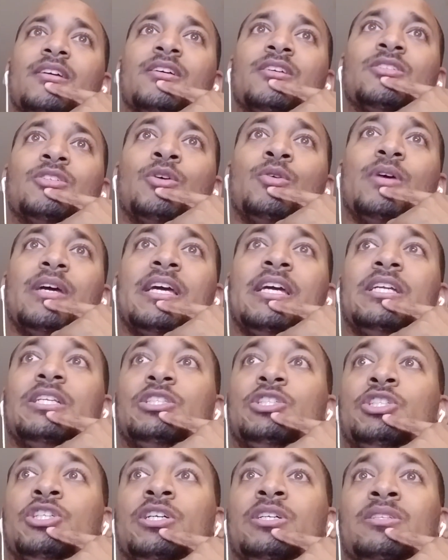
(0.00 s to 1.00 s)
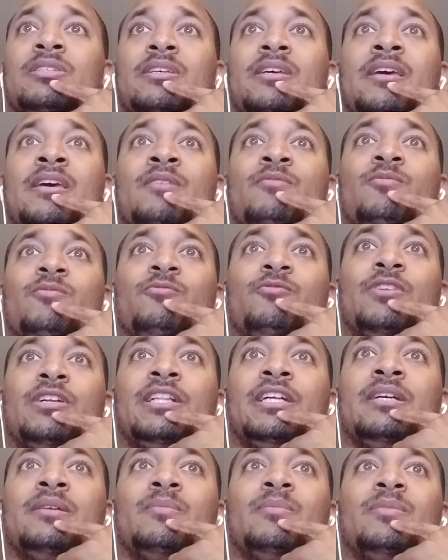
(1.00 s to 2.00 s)
So it
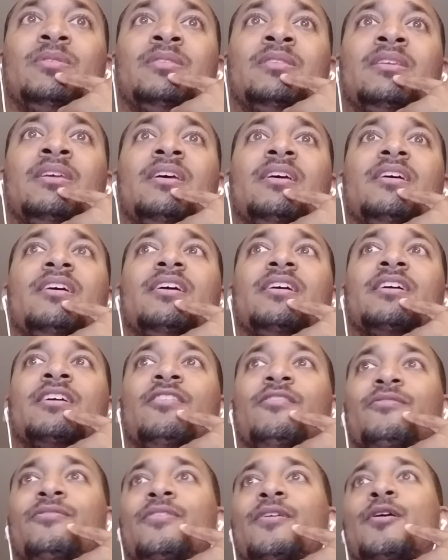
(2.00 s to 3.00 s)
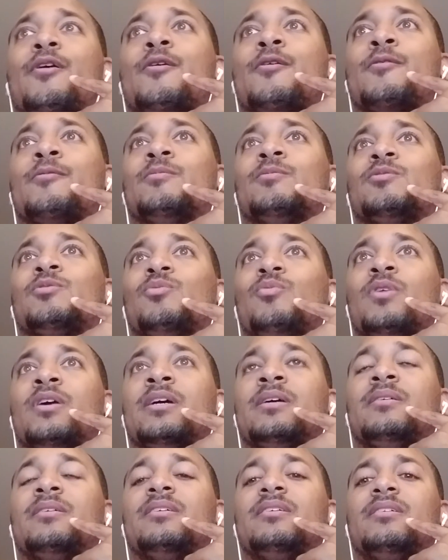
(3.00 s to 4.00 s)
really confirms
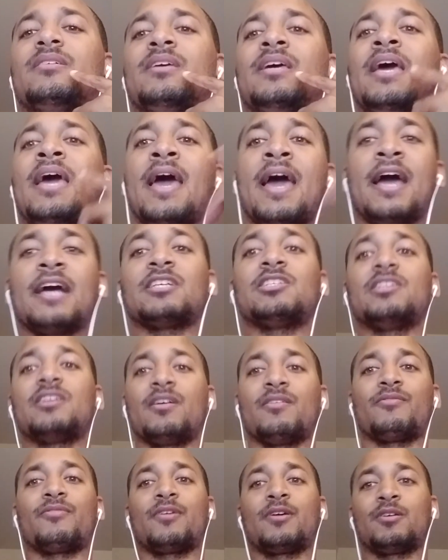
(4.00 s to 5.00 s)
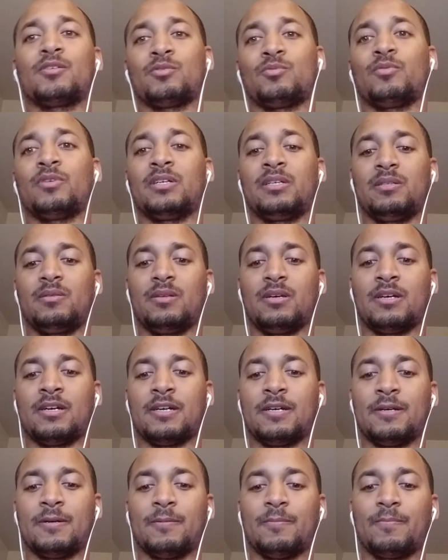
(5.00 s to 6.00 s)
what actually confirms what
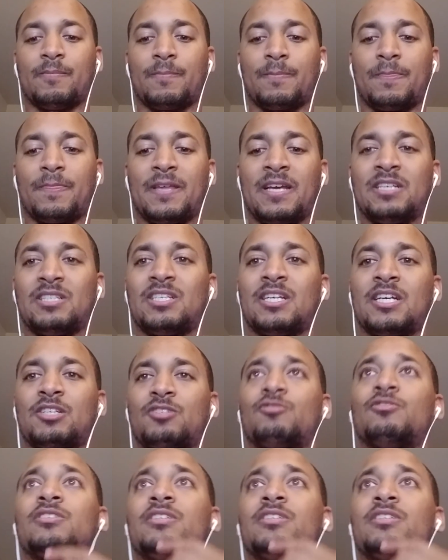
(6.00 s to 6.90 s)
Ancestry